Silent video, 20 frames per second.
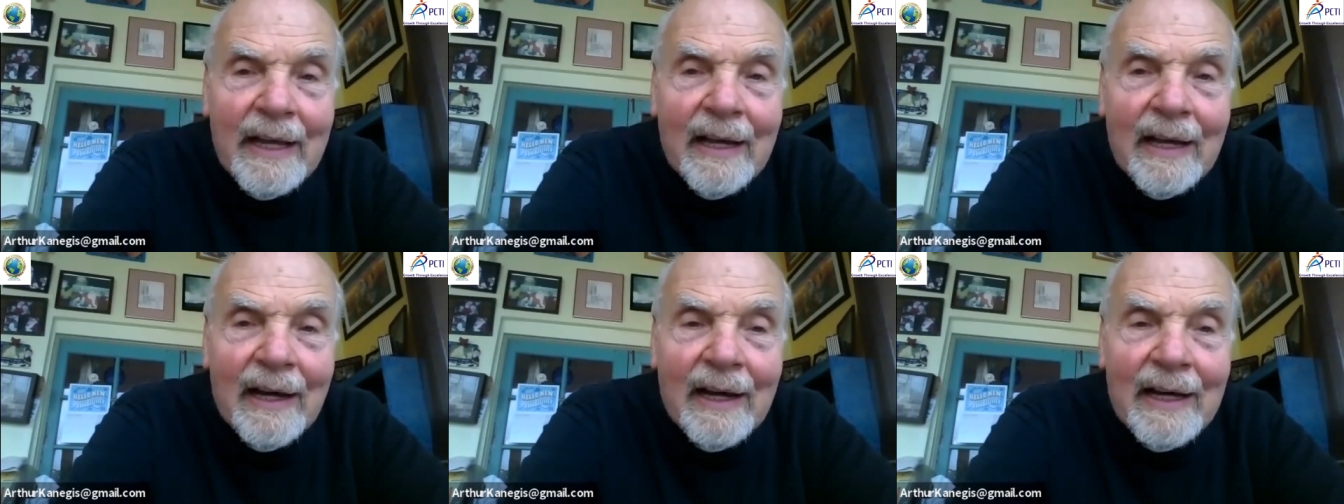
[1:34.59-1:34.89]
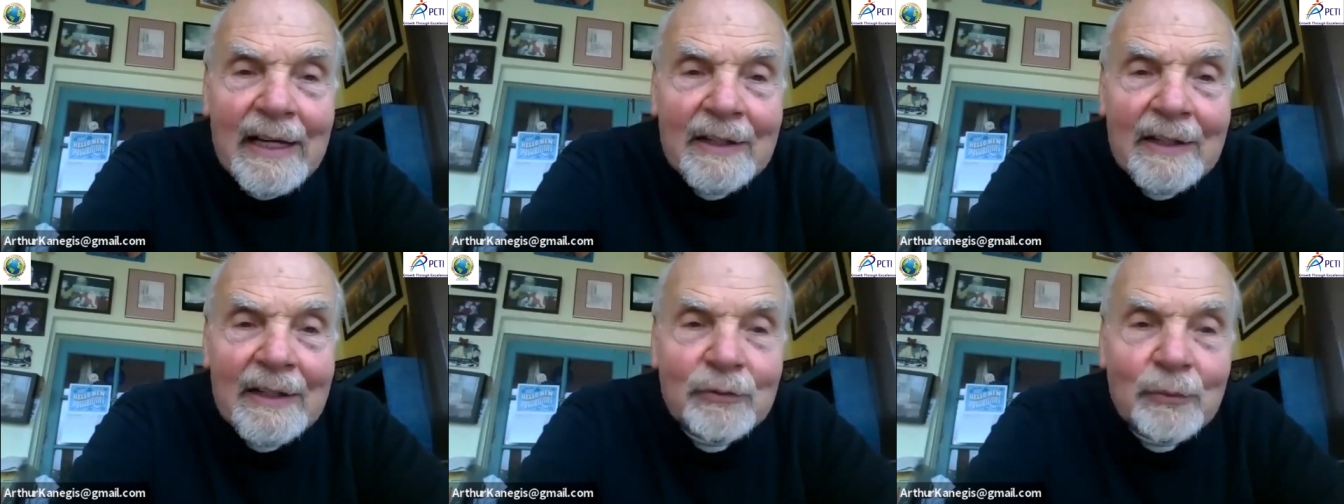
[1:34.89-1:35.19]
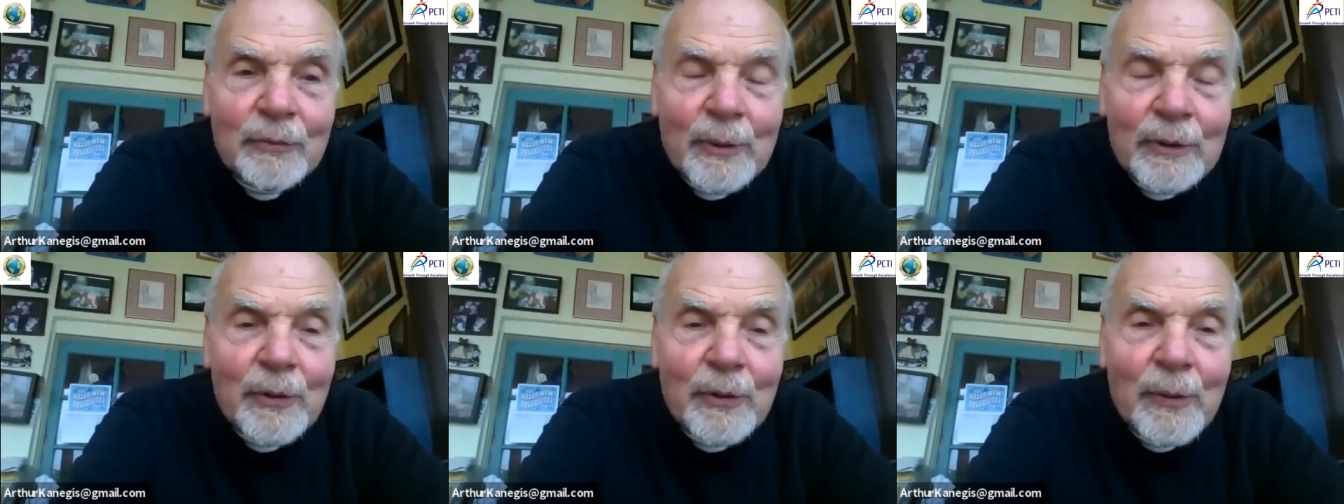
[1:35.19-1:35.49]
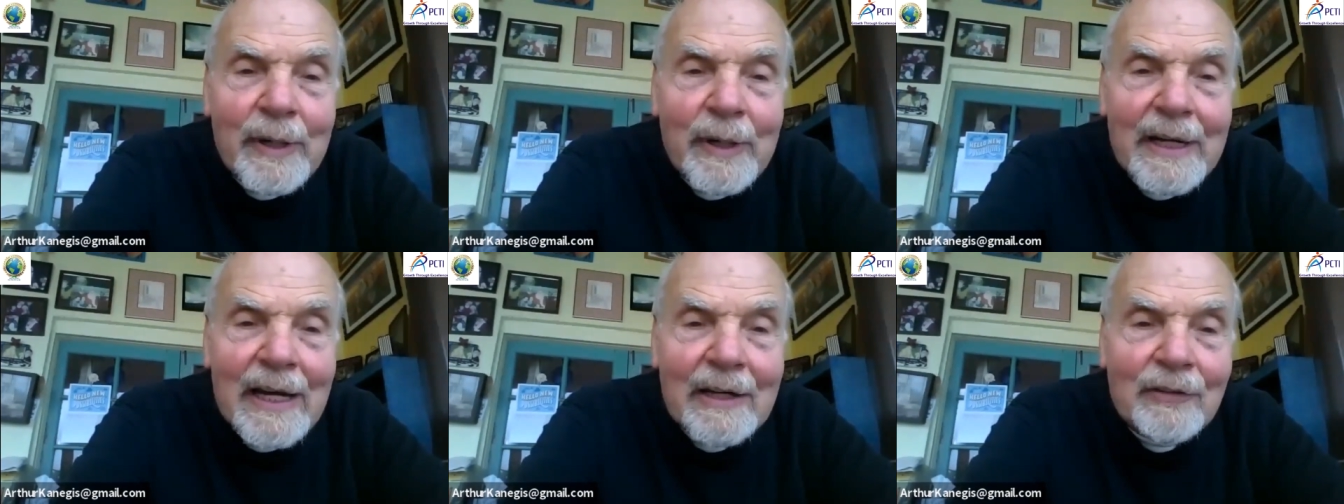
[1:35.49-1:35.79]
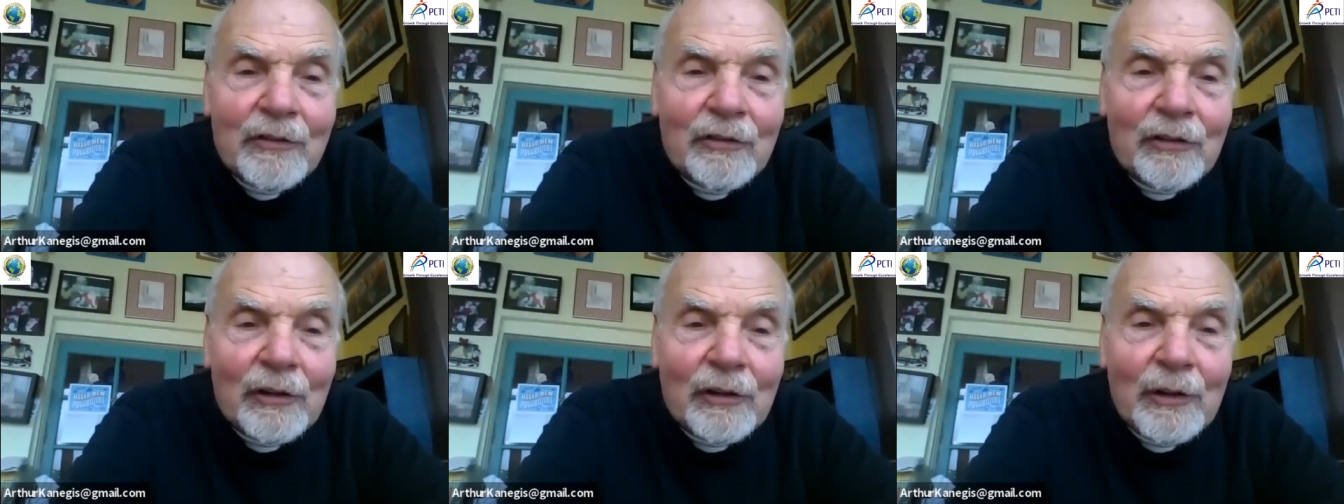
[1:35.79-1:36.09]
Uh, it's we're doing it as
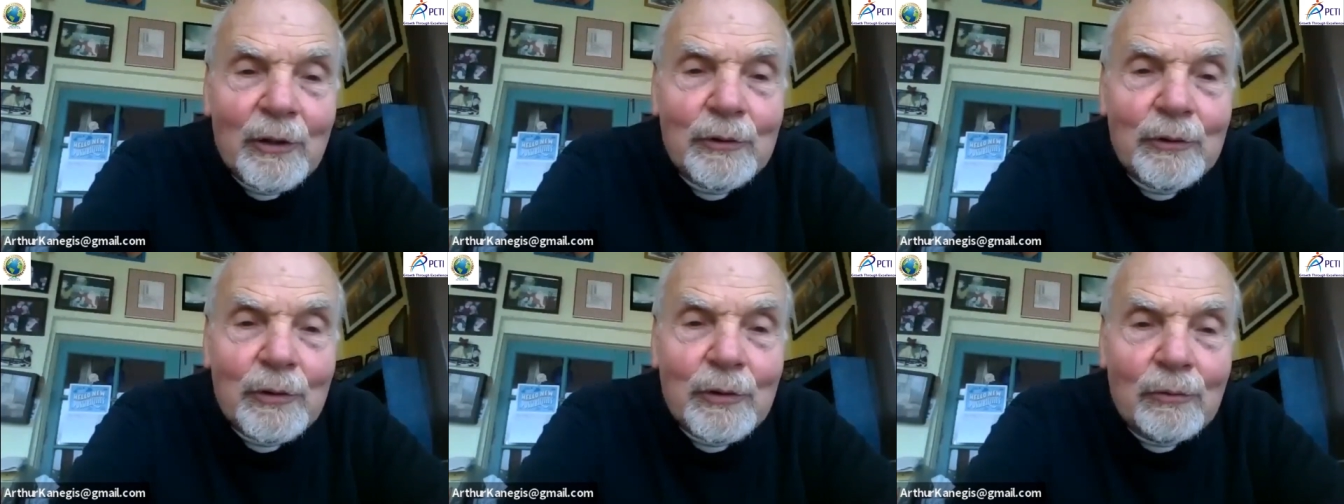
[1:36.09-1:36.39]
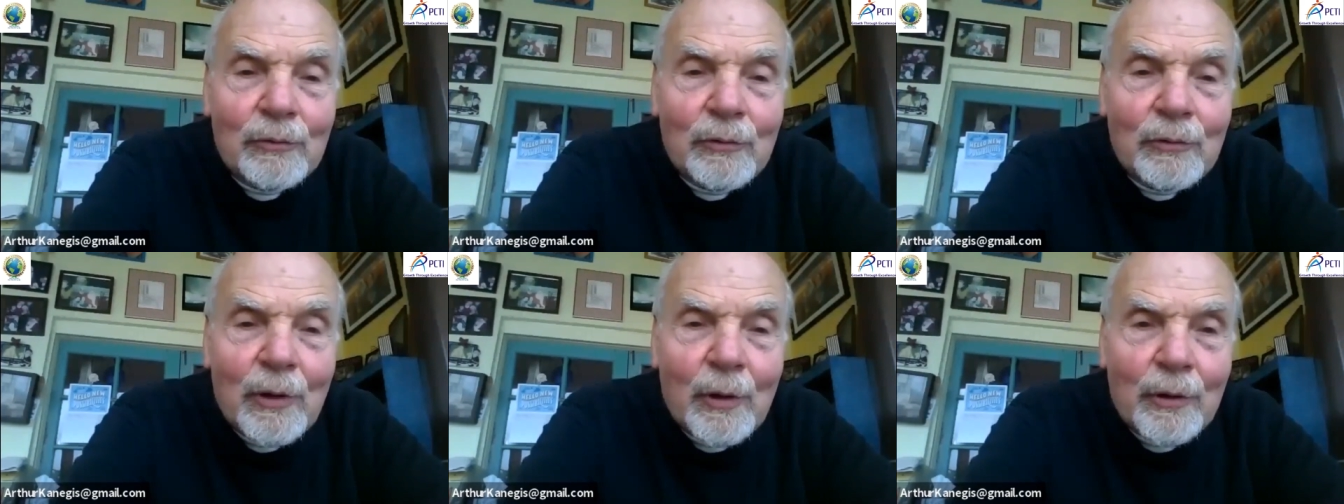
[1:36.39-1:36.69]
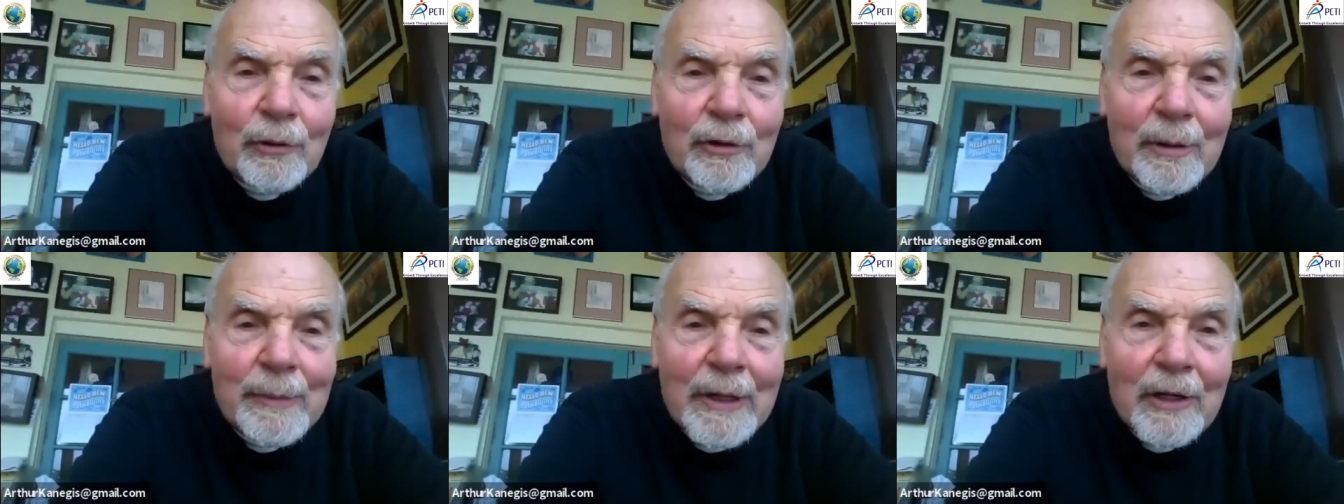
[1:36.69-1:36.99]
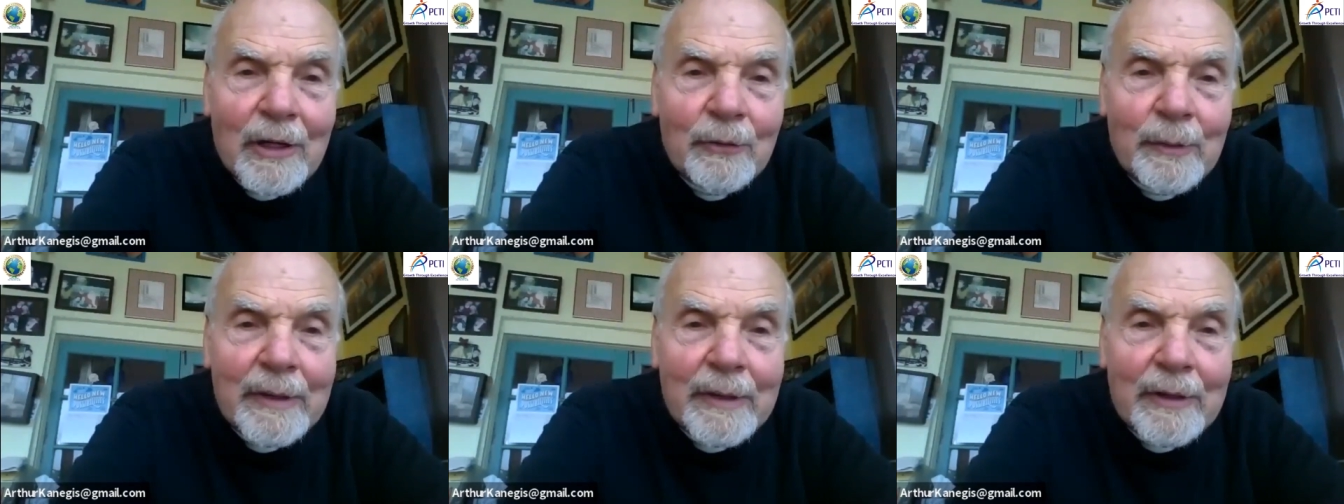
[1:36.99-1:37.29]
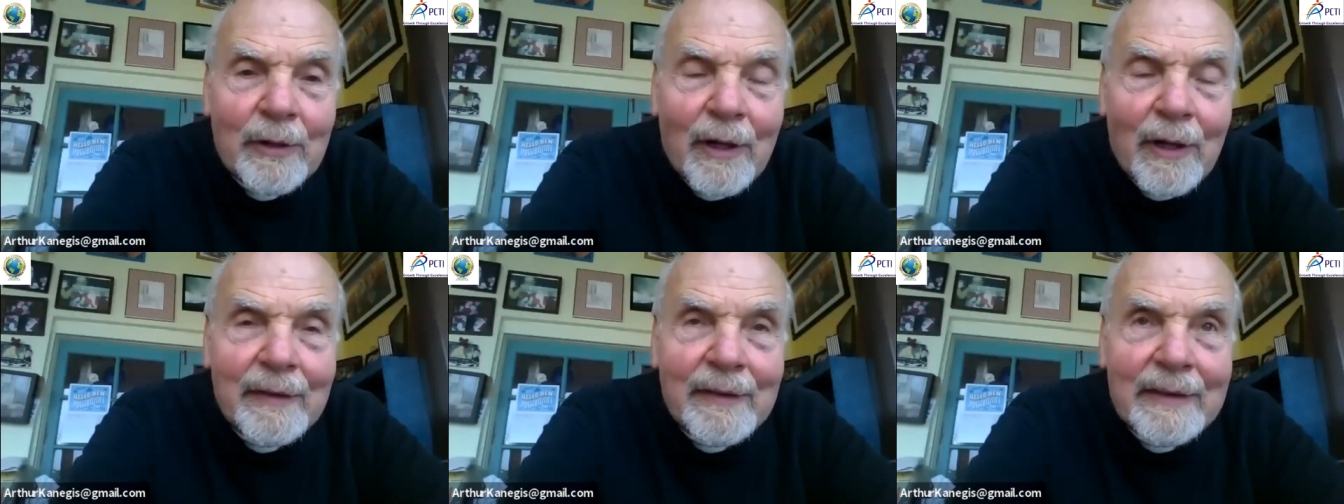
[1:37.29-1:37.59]
a salute to Rotary because we
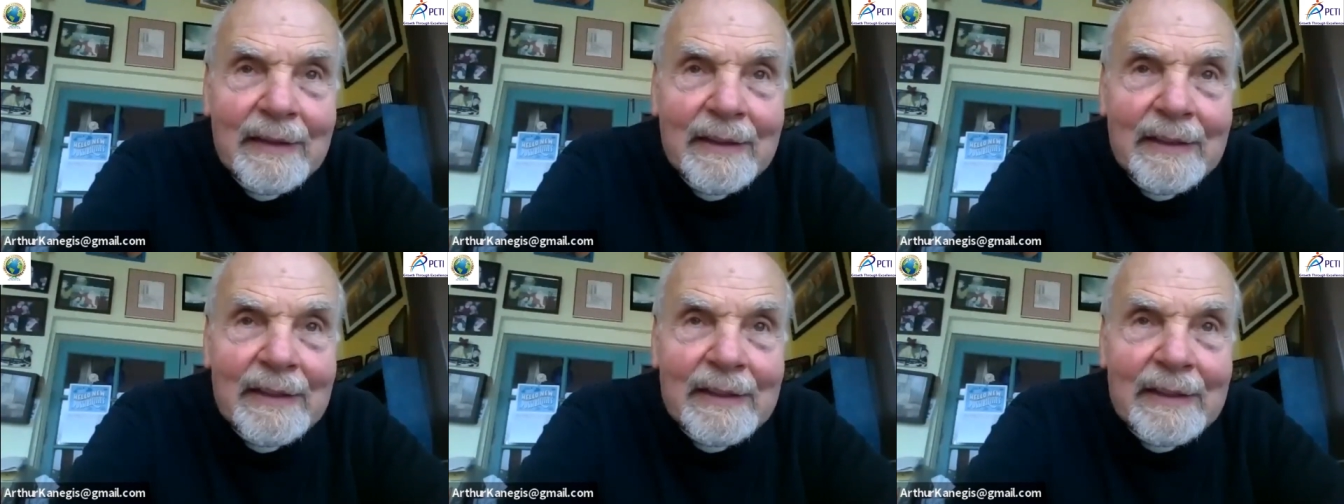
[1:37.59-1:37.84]
thought